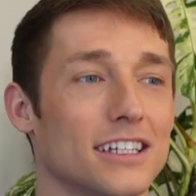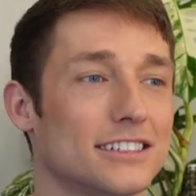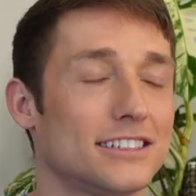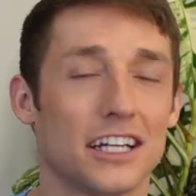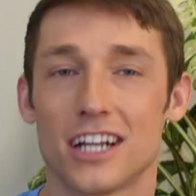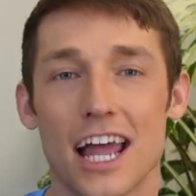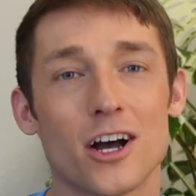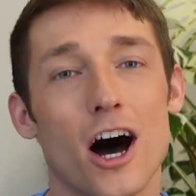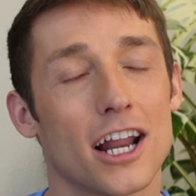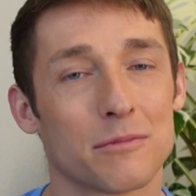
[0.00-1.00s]
such an
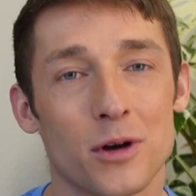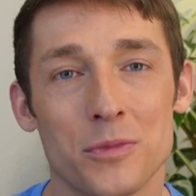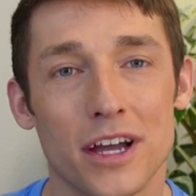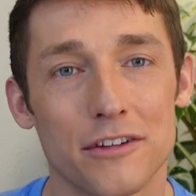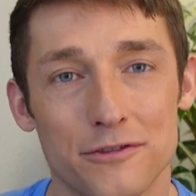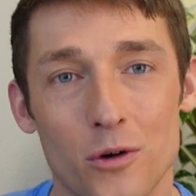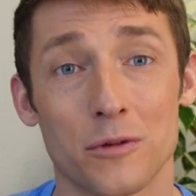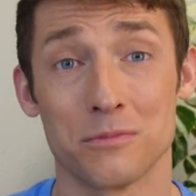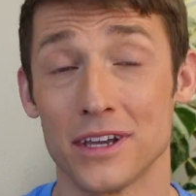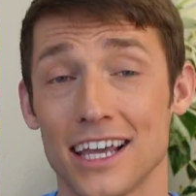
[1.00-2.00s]
iconic moment
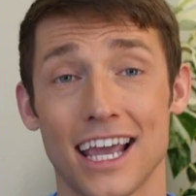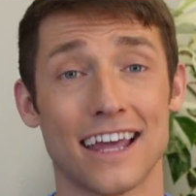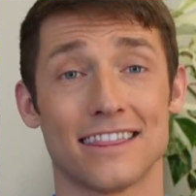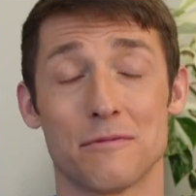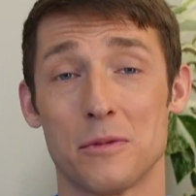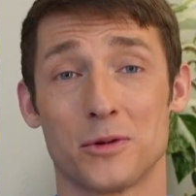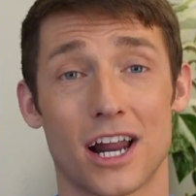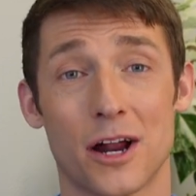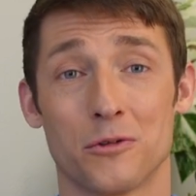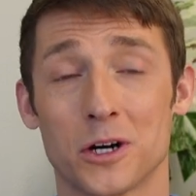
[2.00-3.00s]
for me and the people
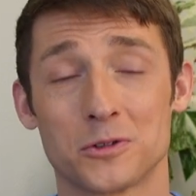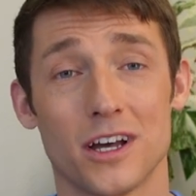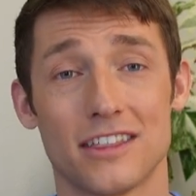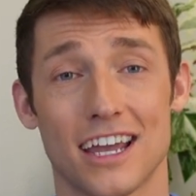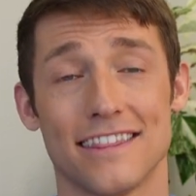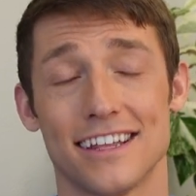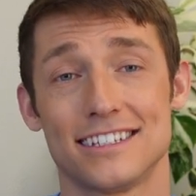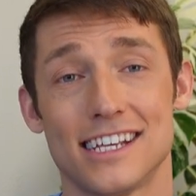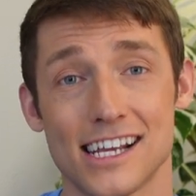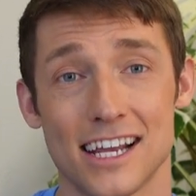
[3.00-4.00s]
that I worked with and the
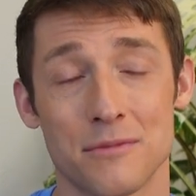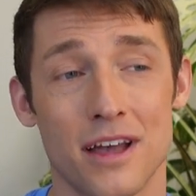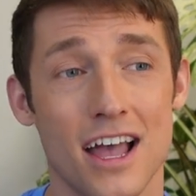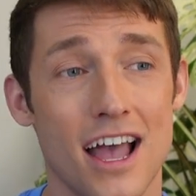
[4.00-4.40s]
team,